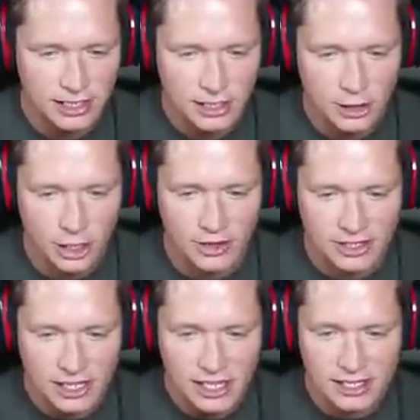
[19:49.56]
Look at this.
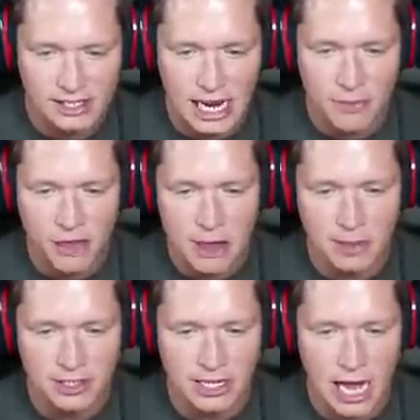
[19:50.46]
Same thing, but
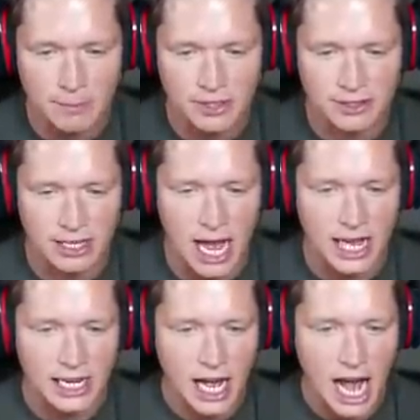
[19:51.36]
to the opposite side.
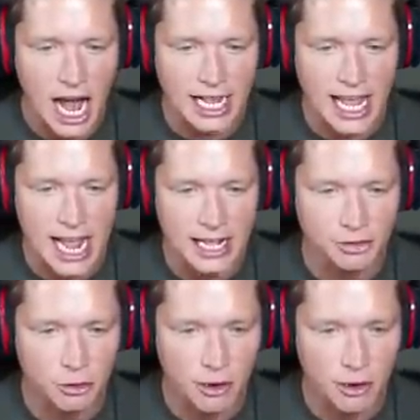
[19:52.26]
I can't get through